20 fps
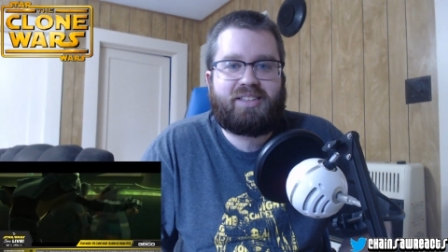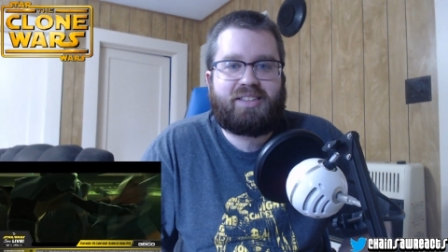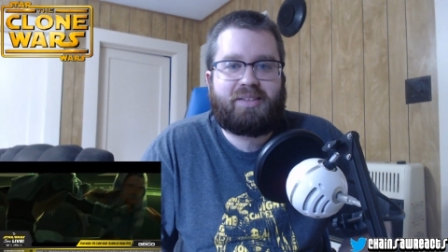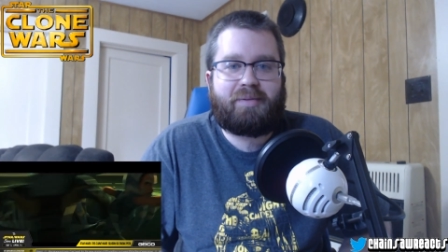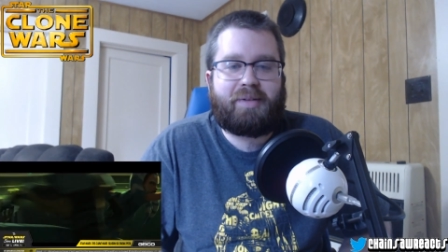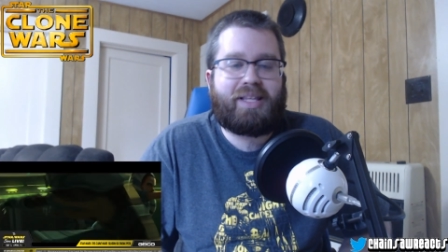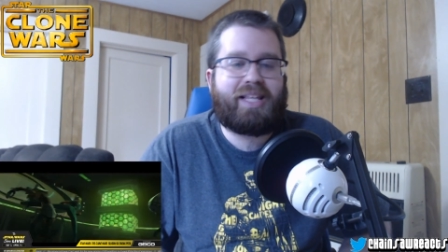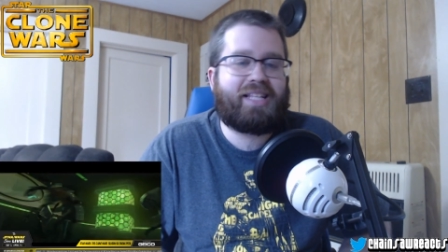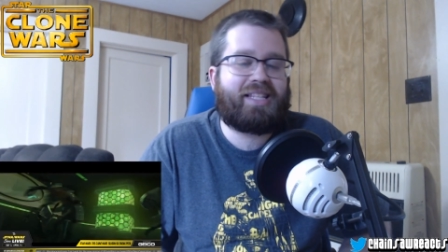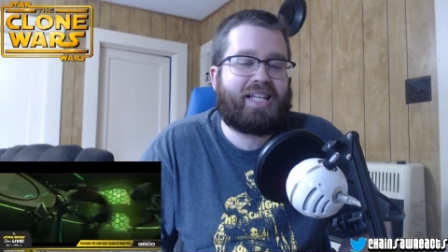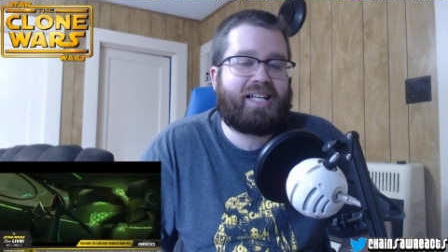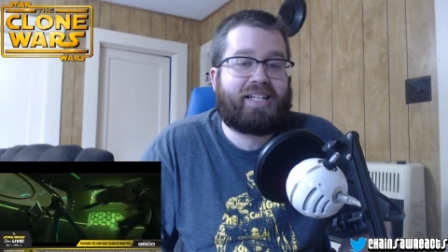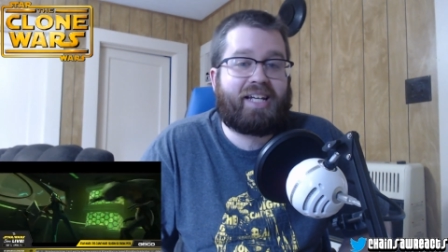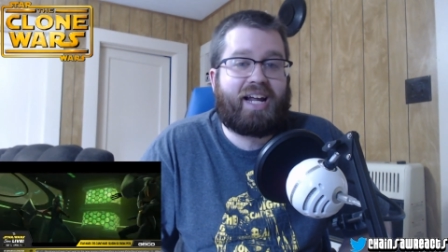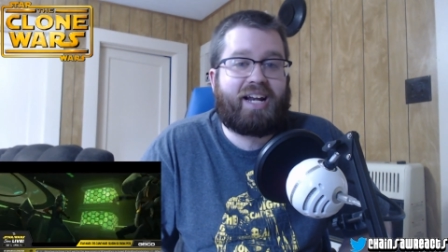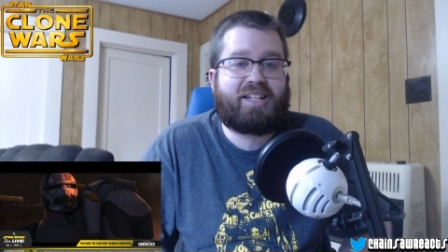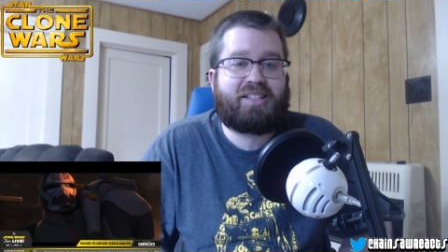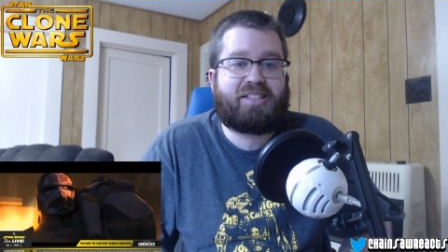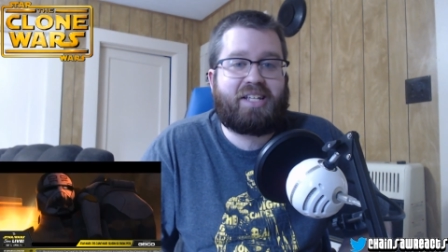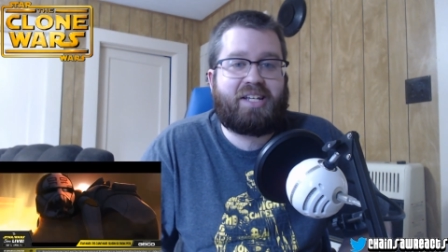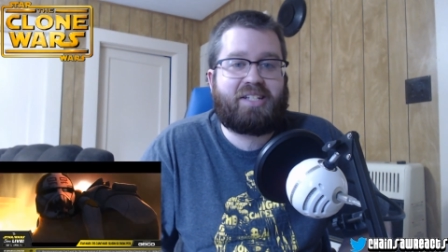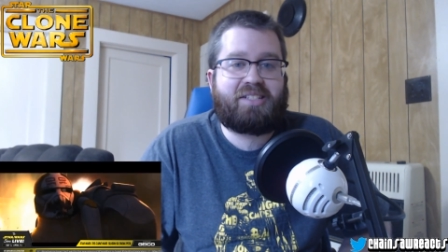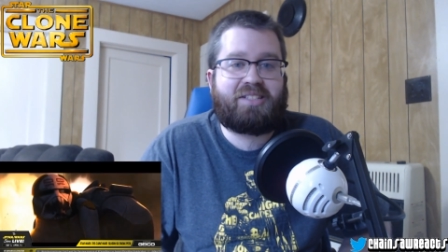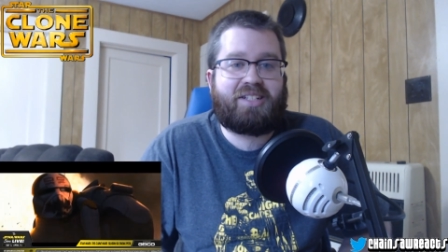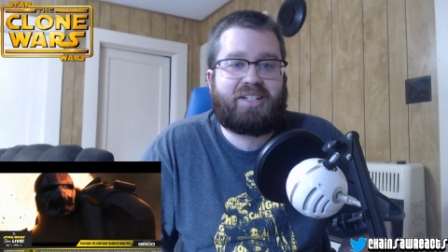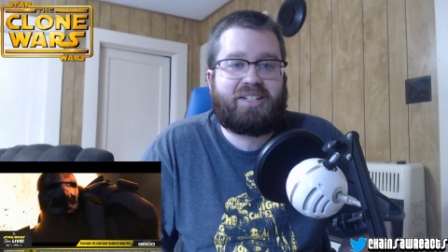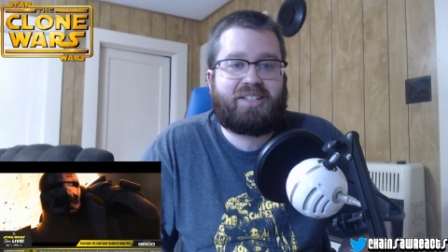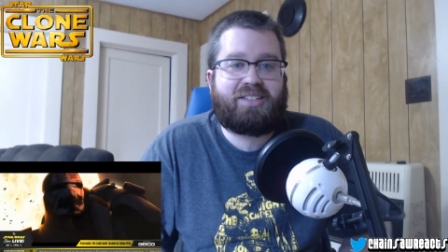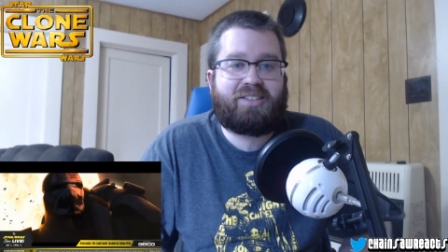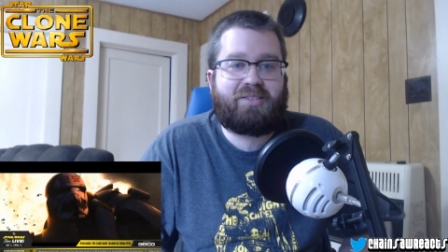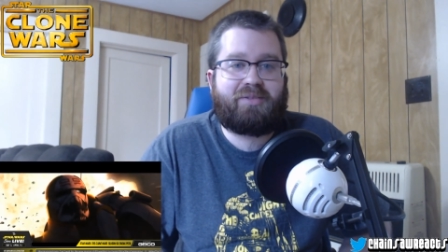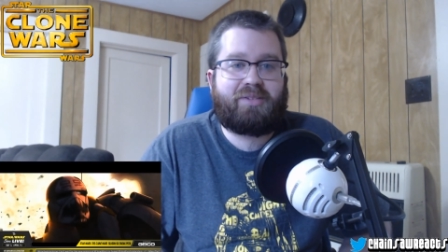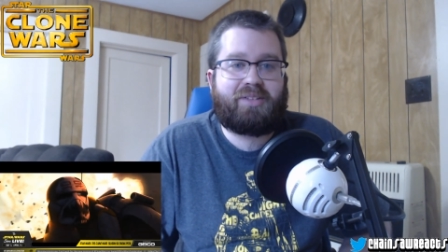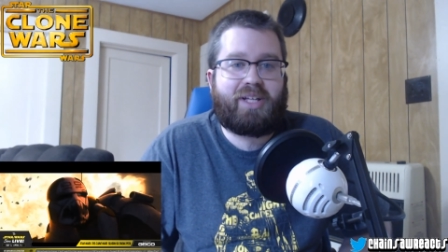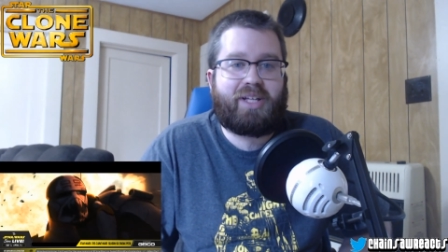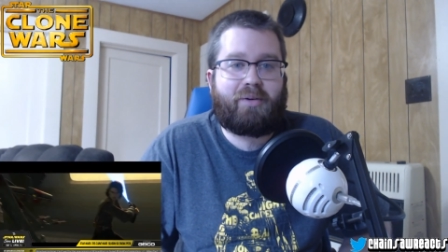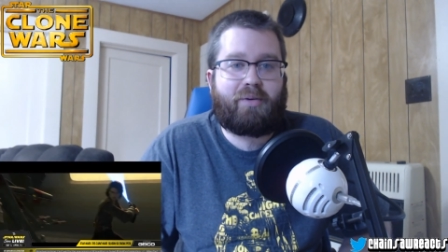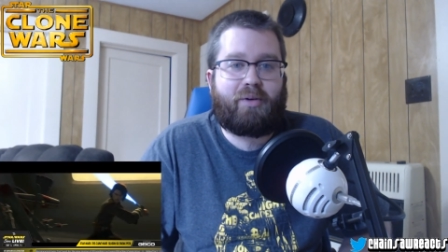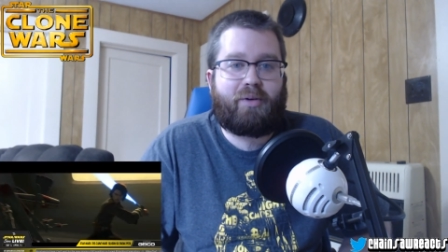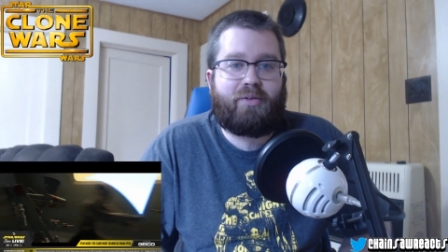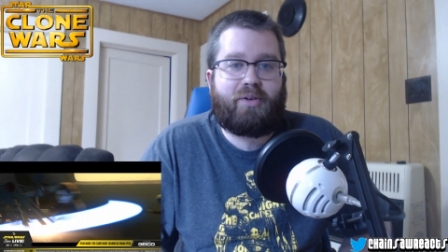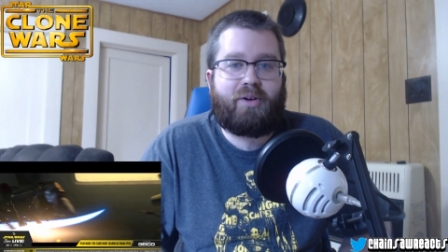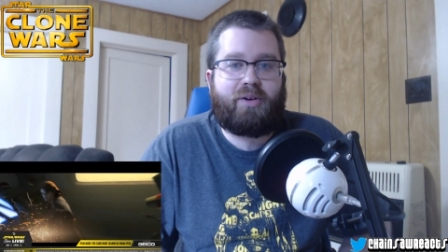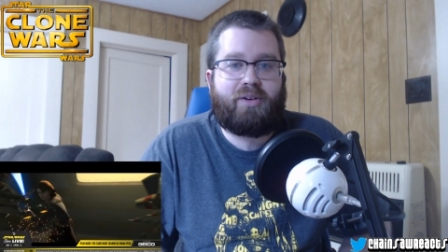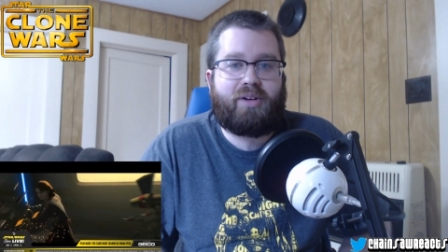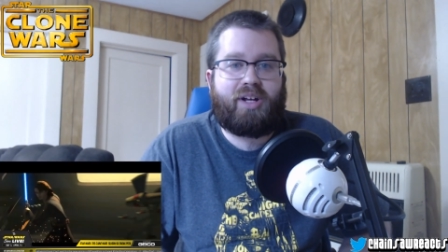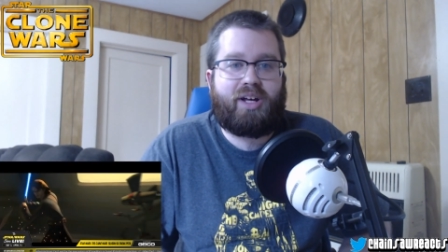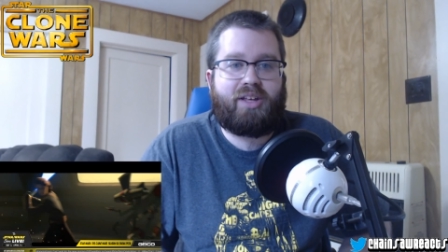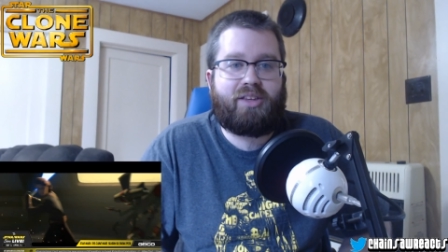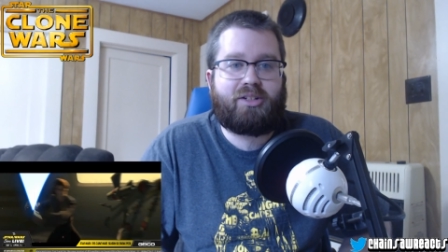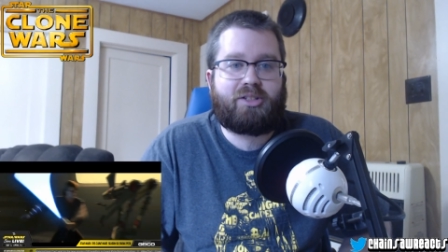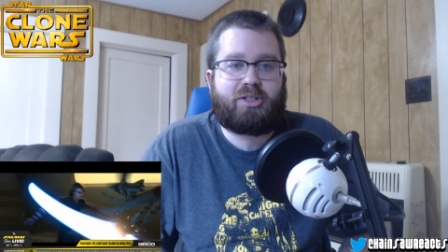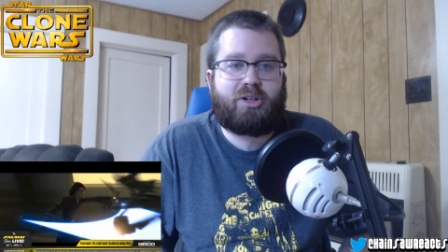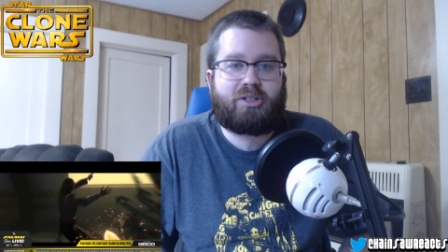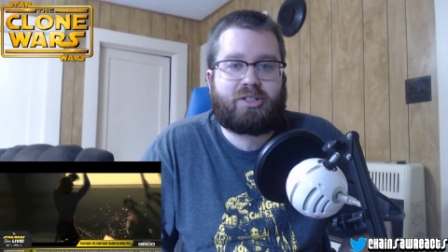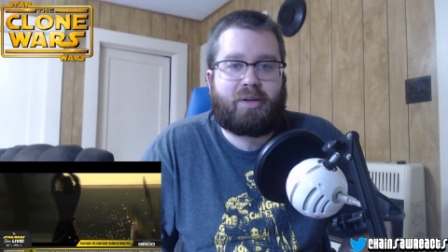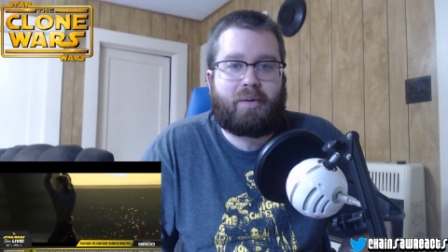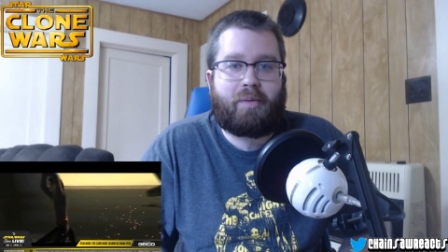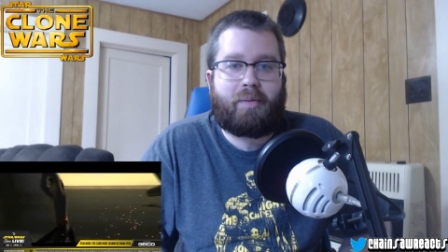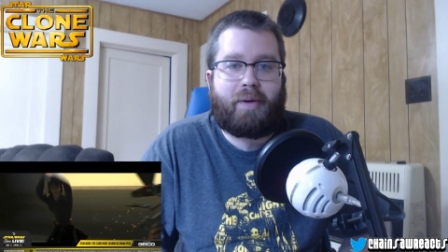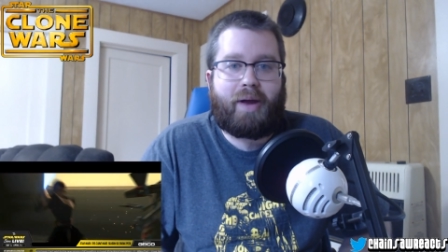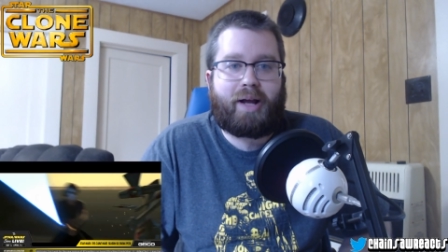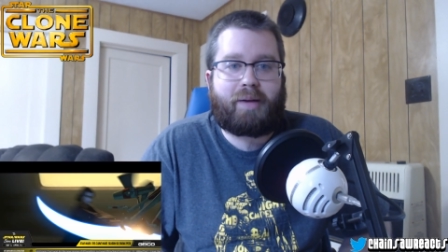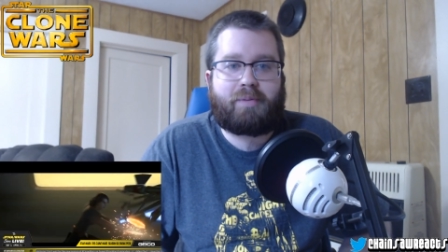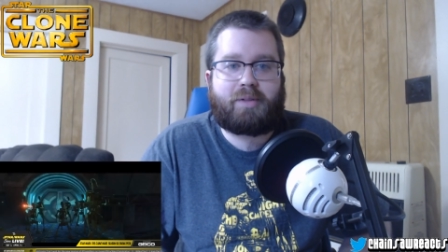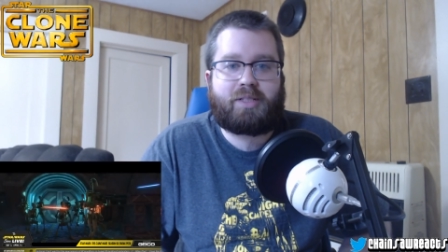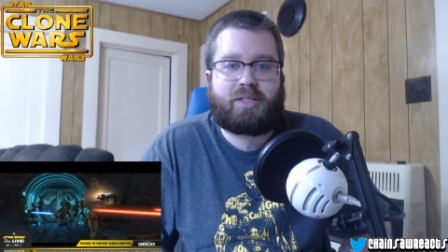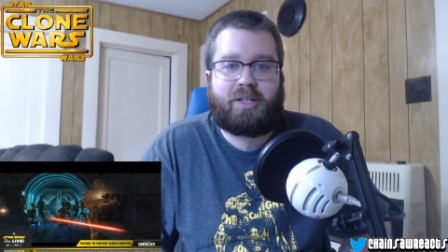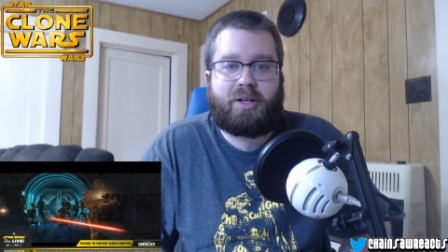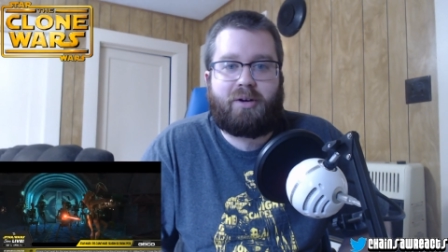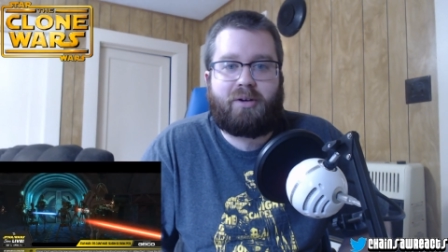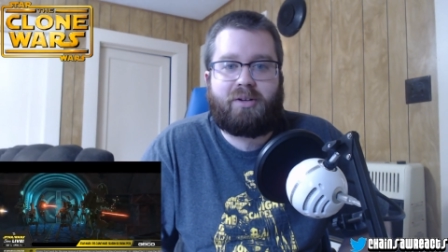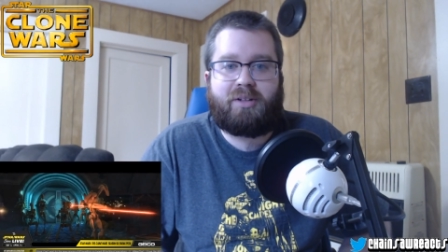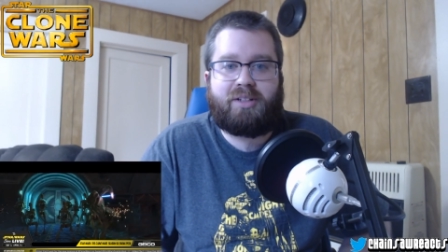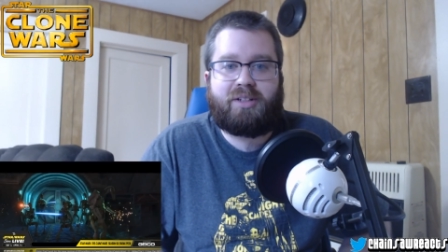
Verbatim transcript: They they, they kind of teased it when they revealed uh, the show's coming back, but still.